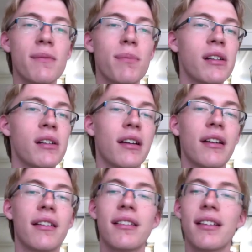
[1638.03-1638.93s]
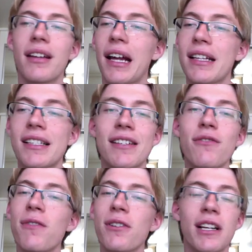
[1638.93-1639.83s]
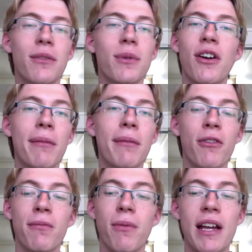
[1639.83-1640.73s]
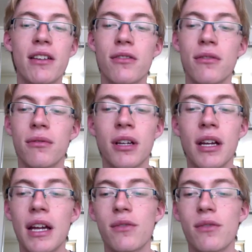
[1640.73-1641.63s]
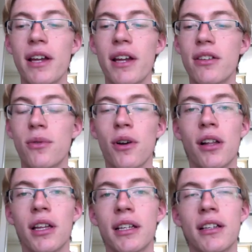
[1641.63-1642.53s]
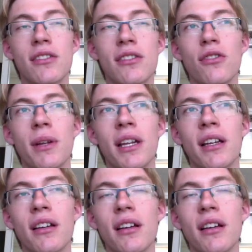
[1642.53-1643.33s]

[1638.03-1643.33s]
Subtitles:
but it still feels like we're going off it's way too early, and there's too many